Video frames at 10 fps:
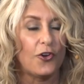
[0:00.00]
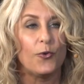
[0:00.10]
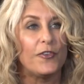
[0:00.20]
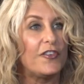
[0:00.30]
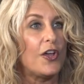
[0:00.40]

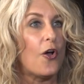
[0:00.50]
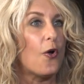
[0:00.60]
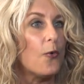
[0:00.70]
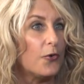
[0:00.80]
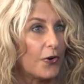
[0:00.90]
Who is the
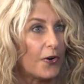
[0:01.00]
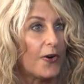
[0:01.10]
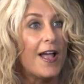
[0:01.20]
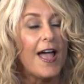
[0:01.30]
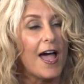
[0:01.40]

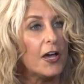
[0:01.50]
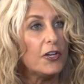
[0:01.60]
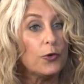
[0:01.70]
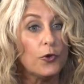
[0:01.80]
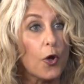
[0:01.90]
owner? How
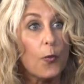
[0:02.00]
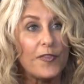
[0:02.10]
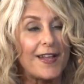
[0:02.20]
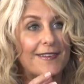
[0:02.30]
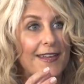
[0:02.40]
do you know
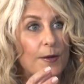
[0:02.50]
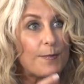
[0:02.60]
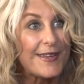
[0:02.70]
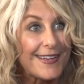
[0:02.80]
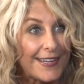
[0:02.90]
what that data
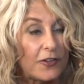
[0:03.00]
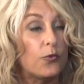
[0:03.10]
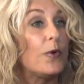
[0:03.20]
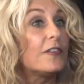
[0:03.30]
means?